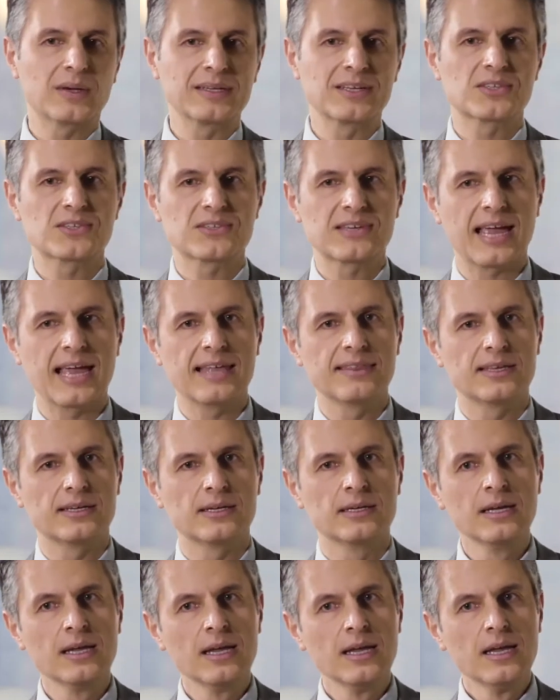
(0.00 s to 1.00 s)
to understand
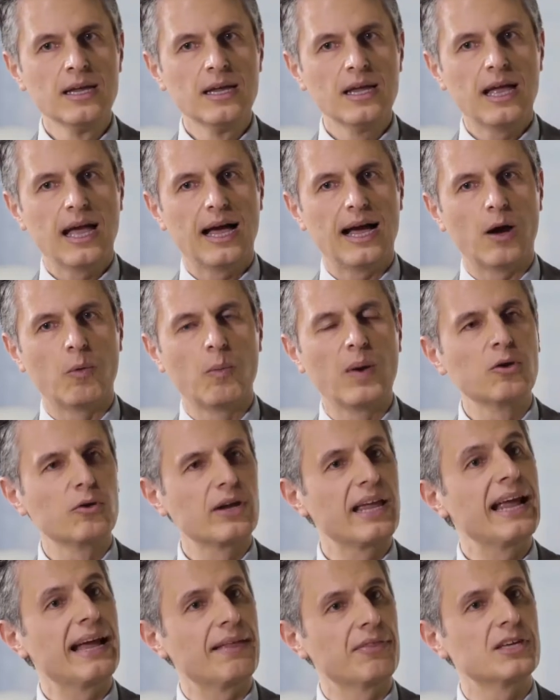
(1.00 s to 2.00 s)
that we're
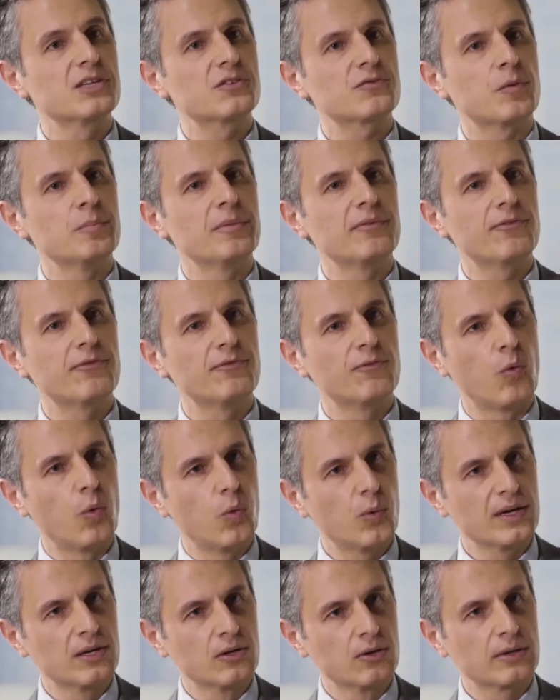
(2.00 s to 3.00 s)
looking at this from a
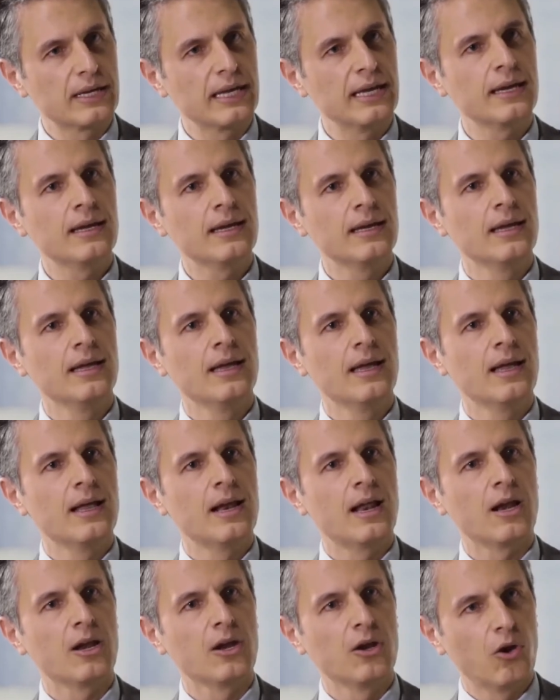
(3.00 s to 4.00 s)
forward-looking,
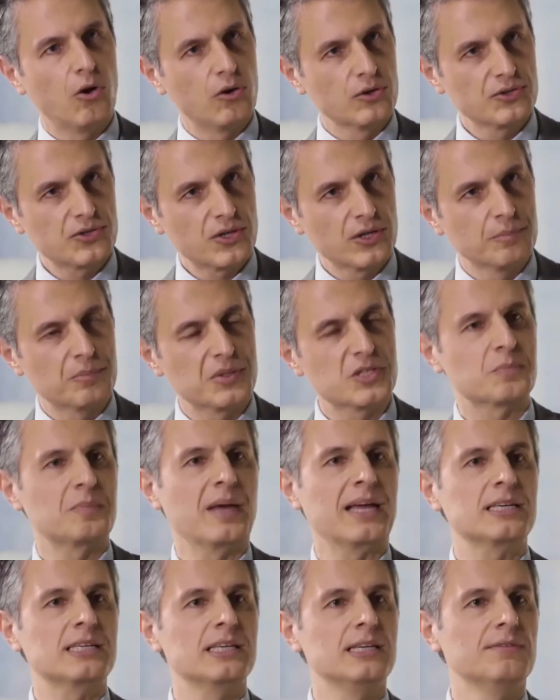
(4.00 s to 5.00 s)
long-term
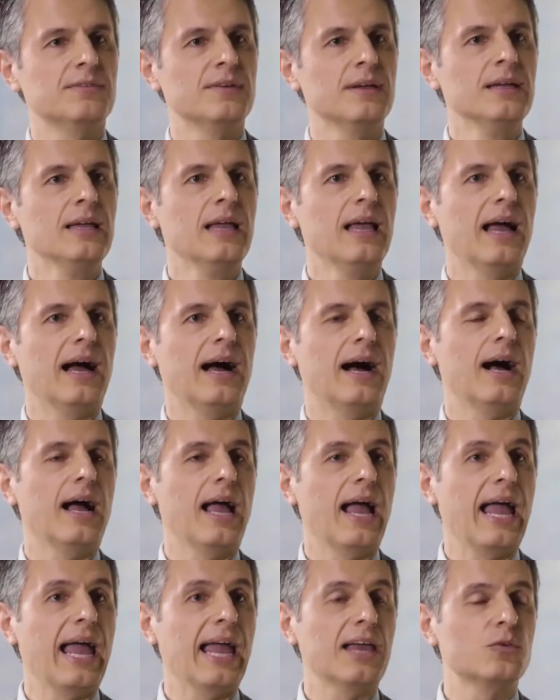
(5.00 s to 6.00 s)
perspective,
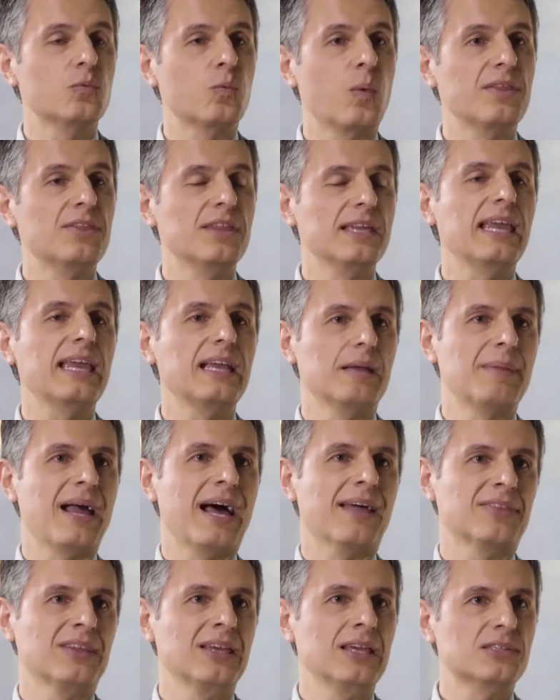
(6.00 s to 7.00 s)
and we're thinking
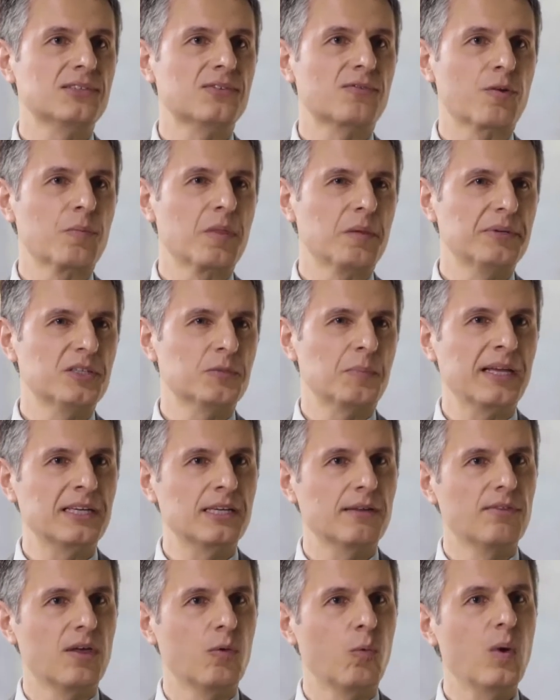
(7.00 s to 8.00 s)
about this from the
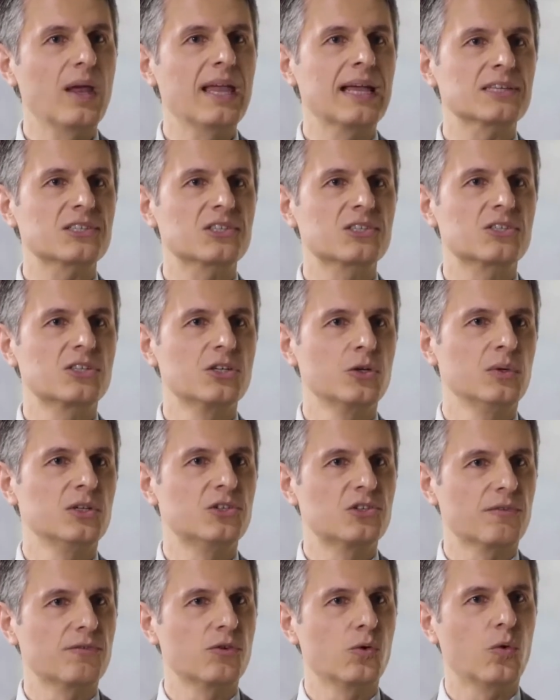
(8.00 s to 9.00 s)
perspective that we are
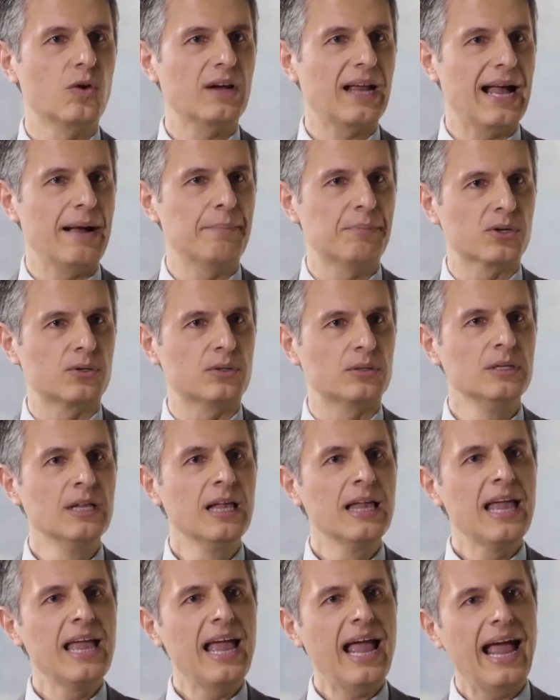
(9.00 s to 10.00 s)
stewards of your capital.
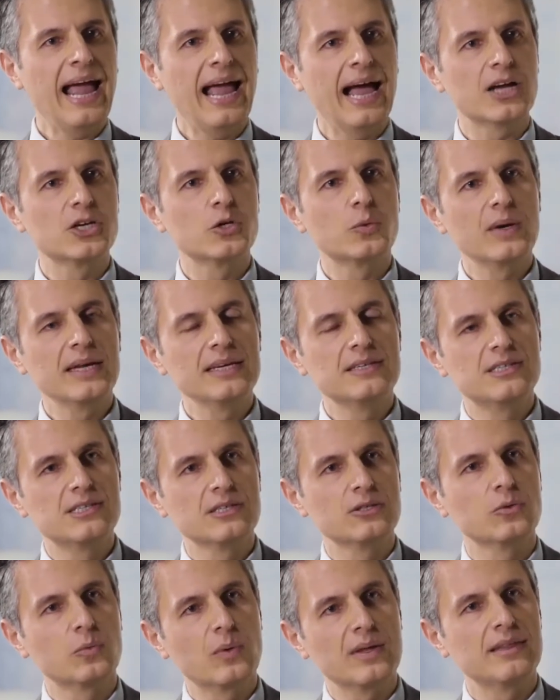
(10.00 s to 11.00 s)
How do we
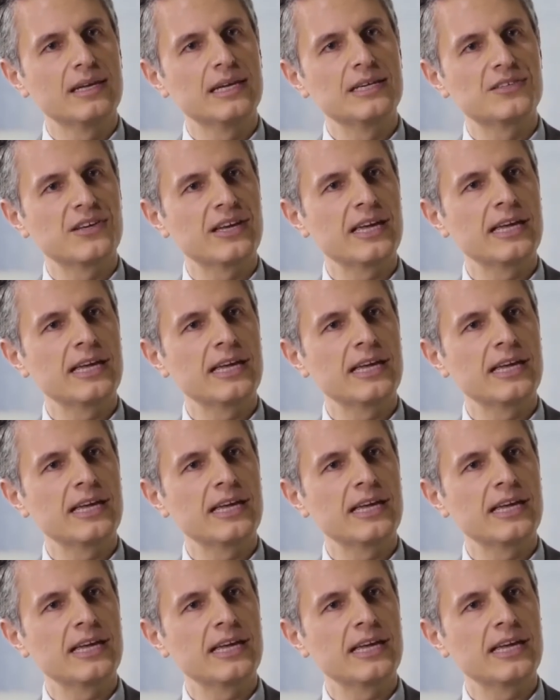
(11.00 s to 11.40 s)
deal with these